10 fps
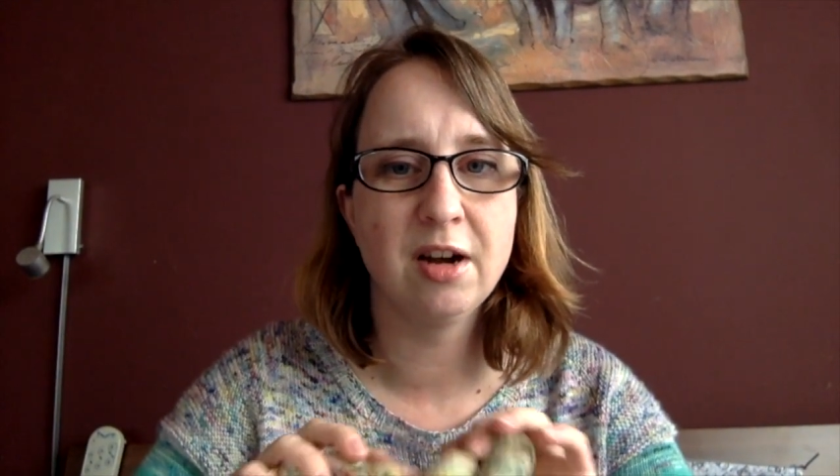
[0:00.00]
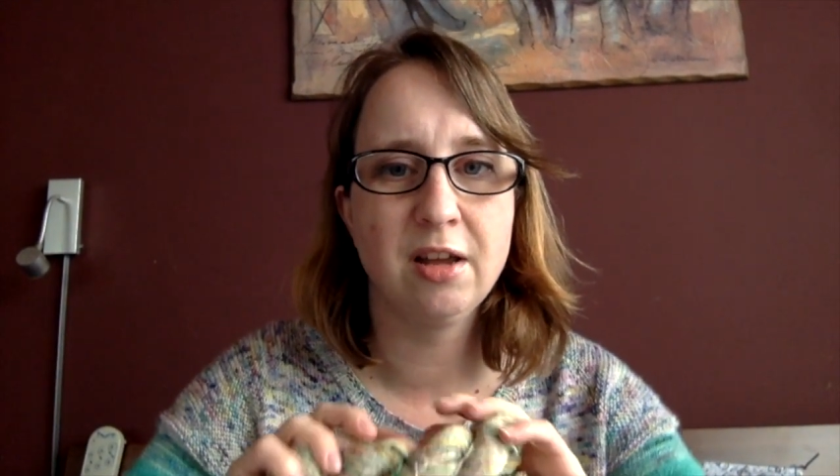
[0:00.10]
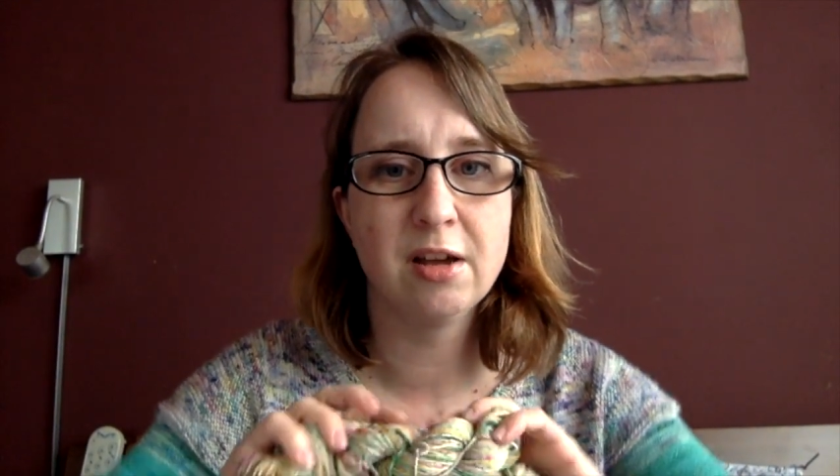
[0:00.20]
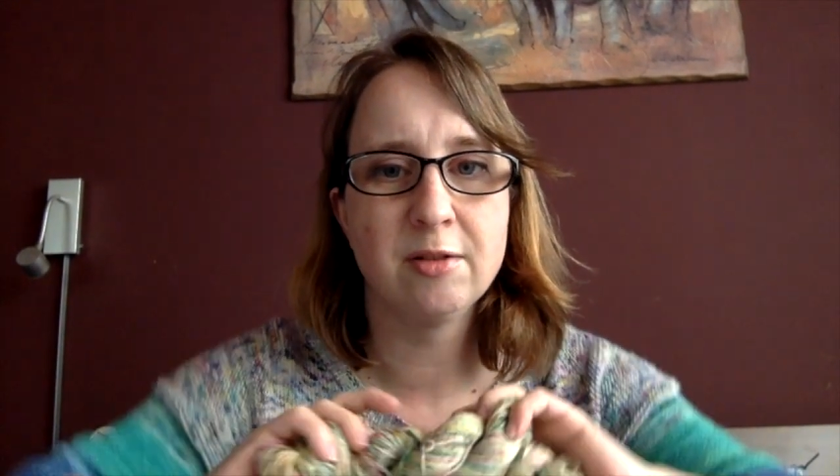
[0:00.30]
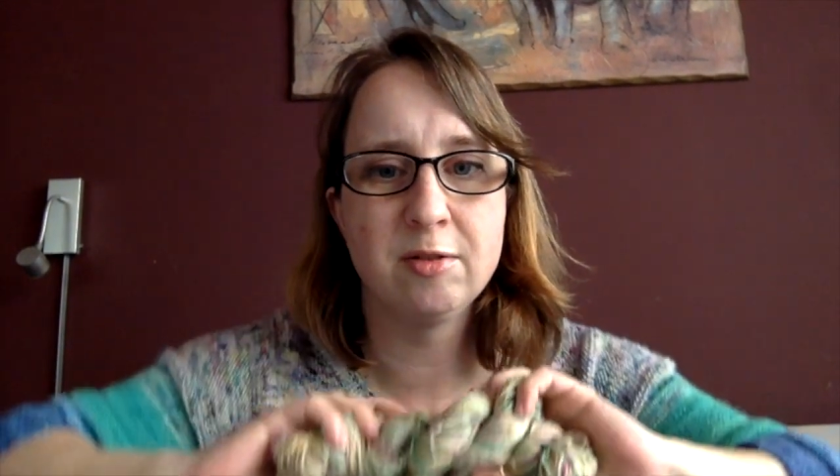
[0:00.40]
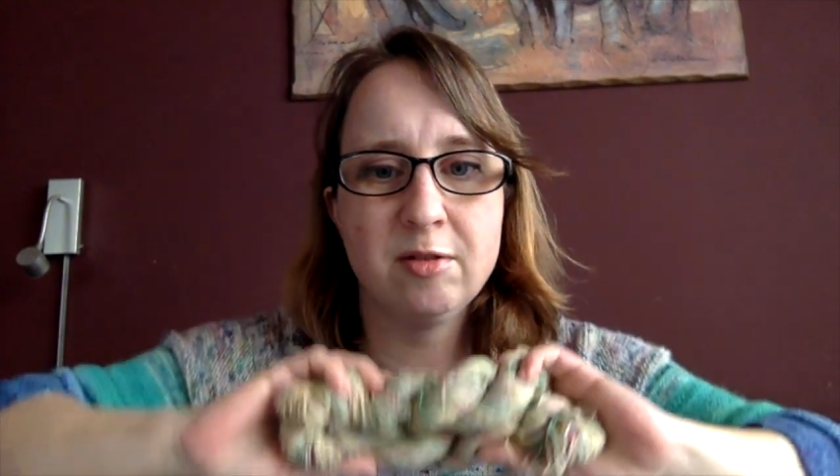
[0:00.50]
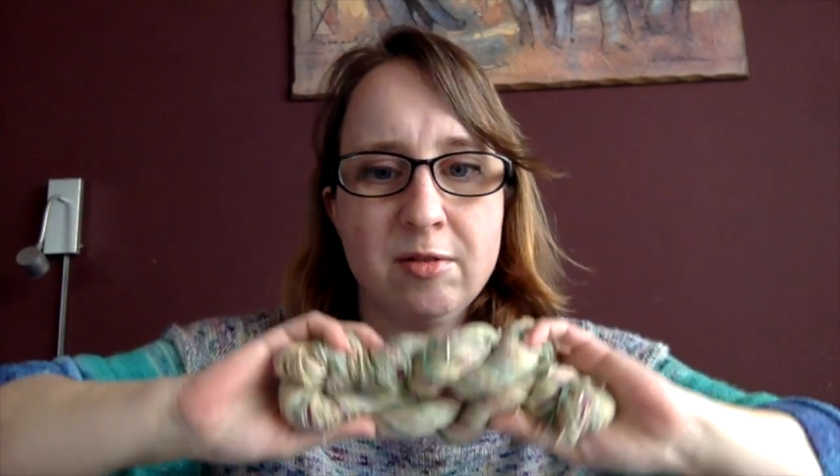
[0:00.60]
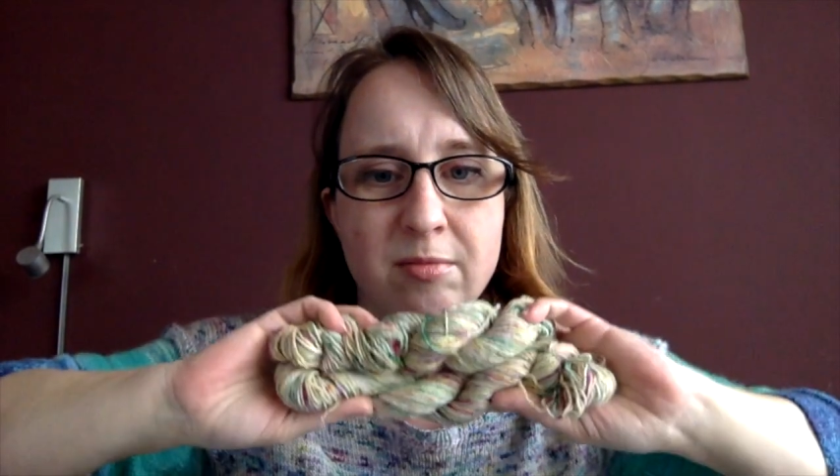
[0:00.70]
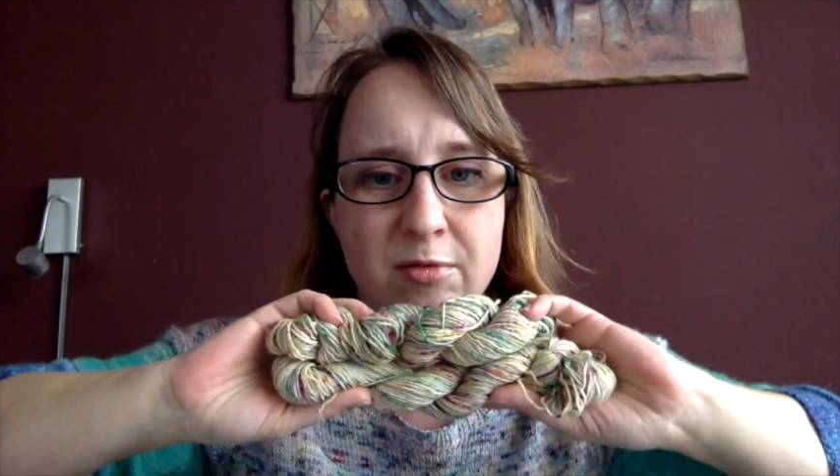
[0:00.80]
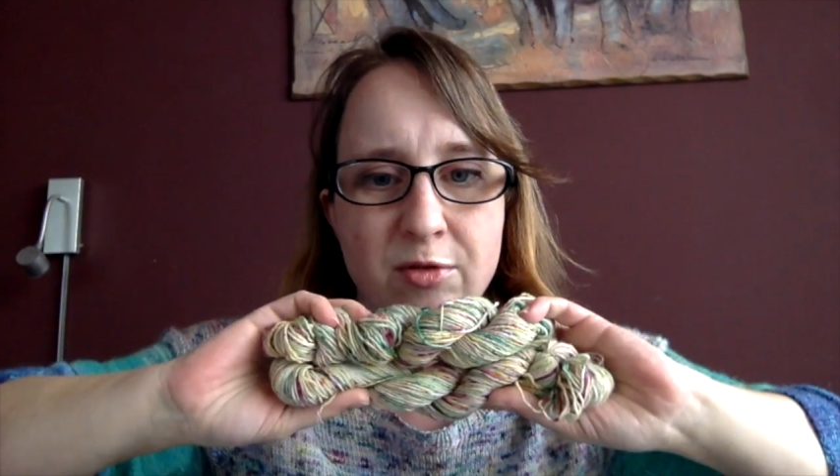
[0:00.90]
I can't
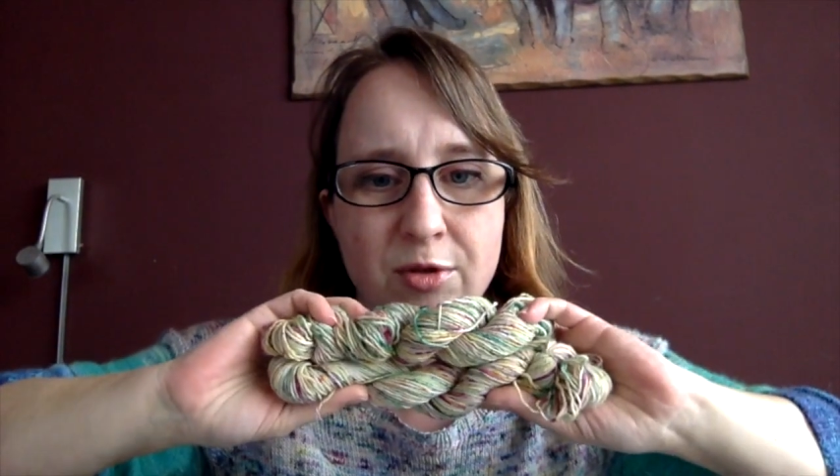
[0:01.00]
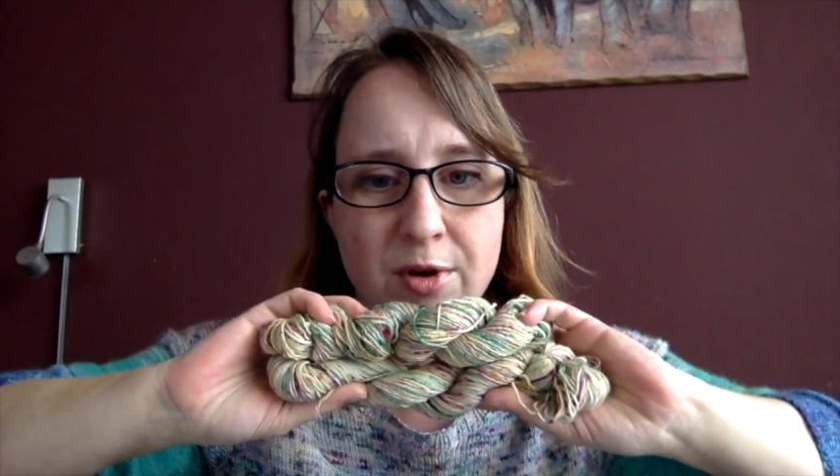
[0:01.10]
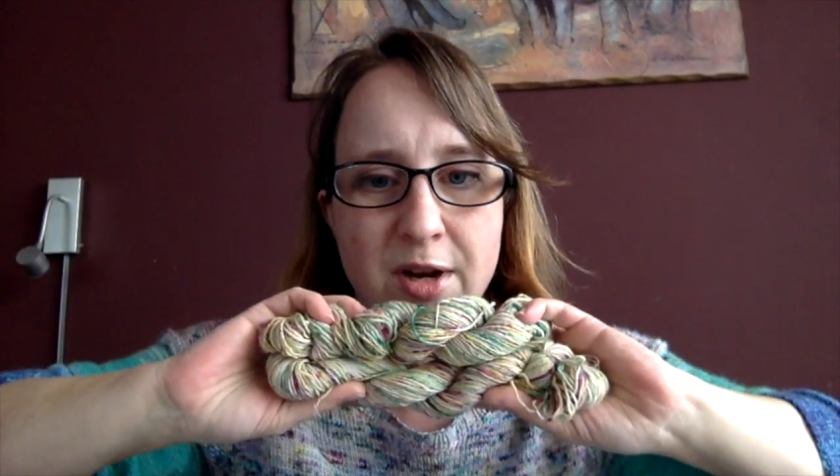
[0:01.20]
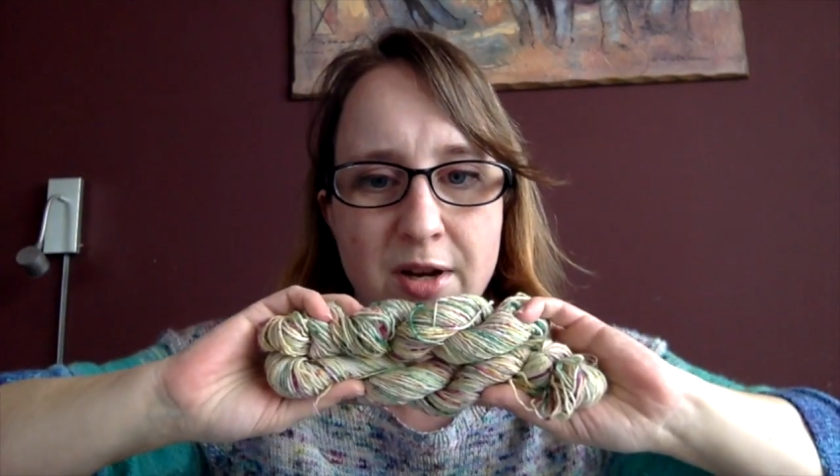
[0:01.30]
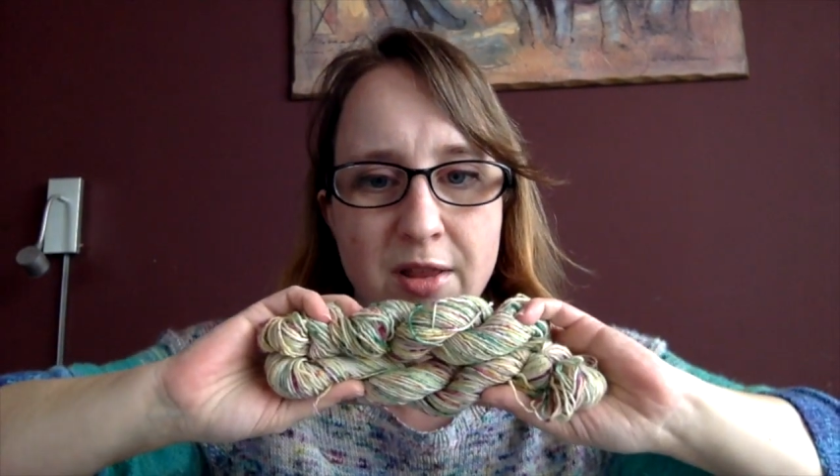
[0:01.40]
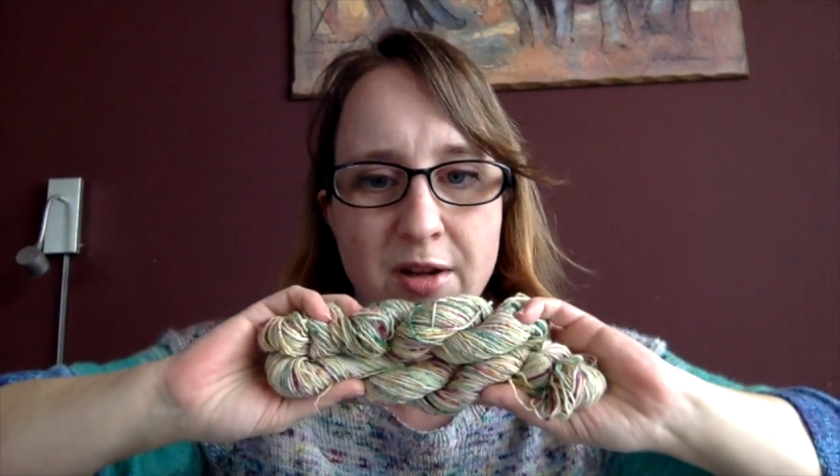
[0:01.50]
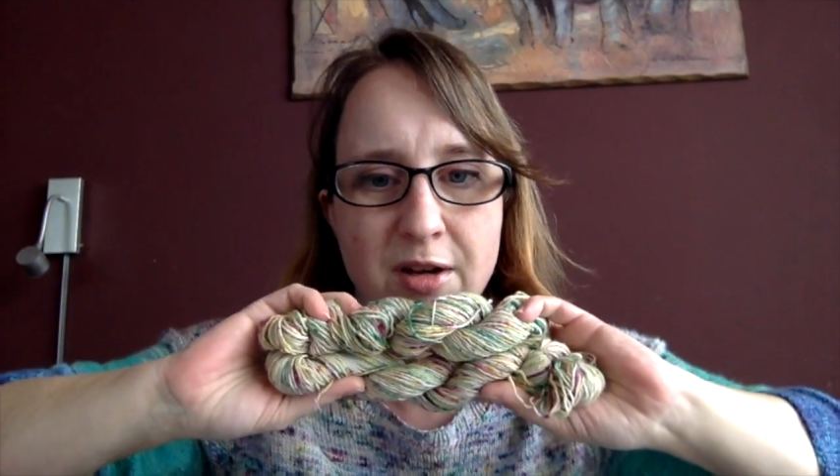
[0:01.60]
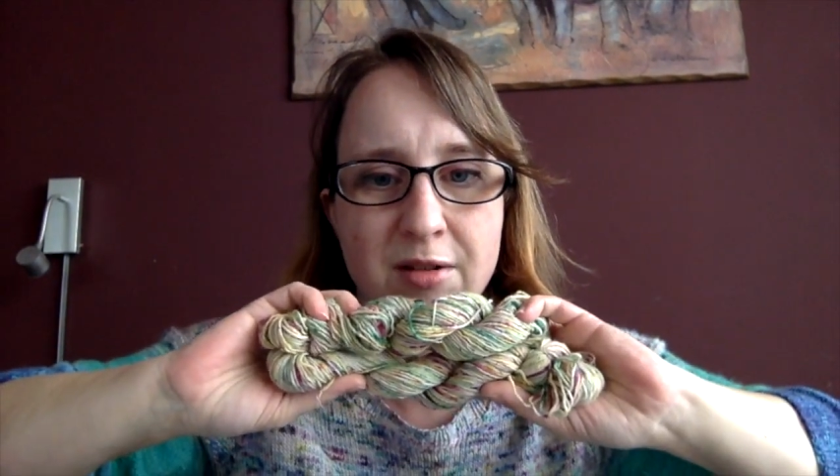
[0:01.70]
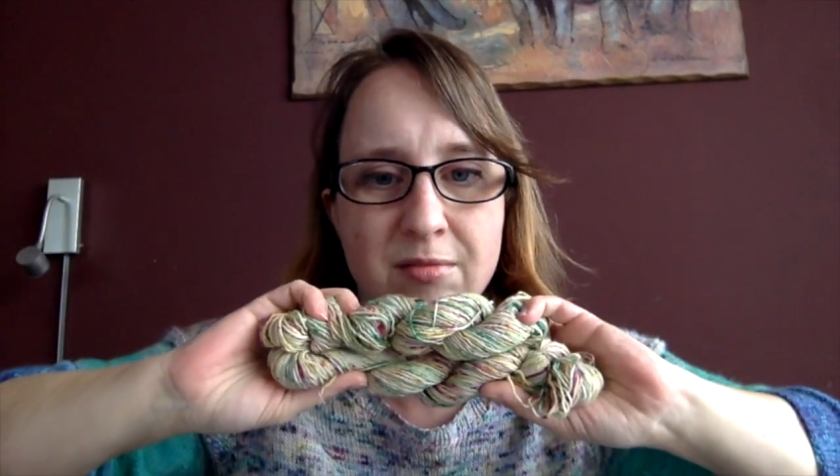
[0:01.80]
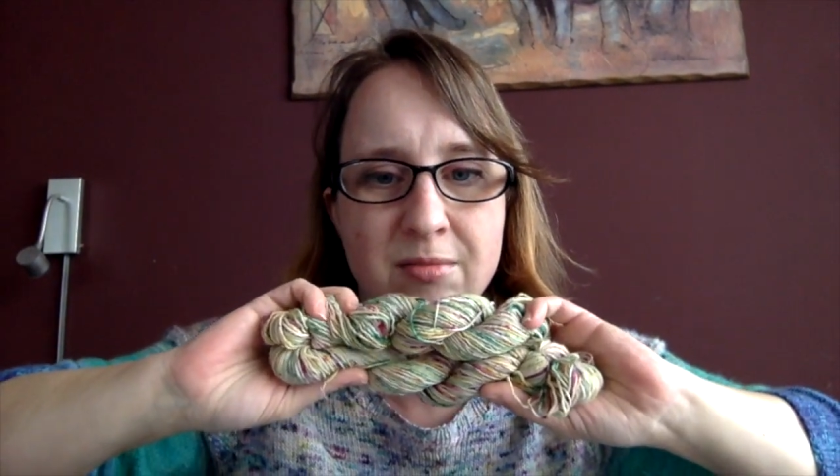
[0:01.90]
do
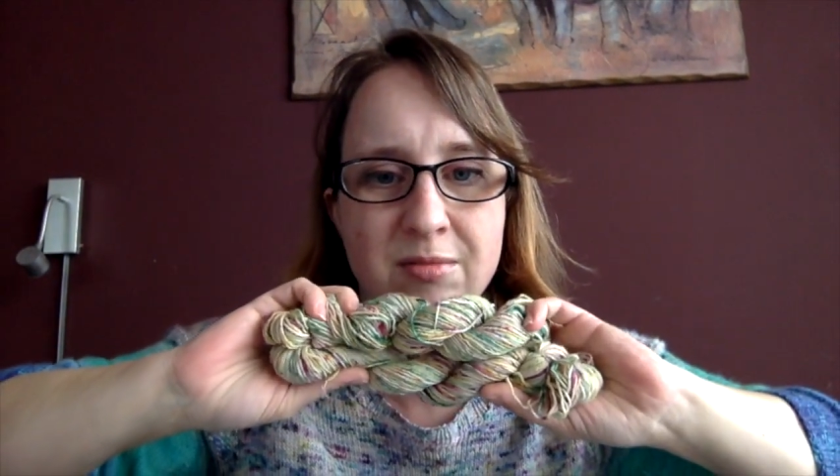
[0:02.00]
anything.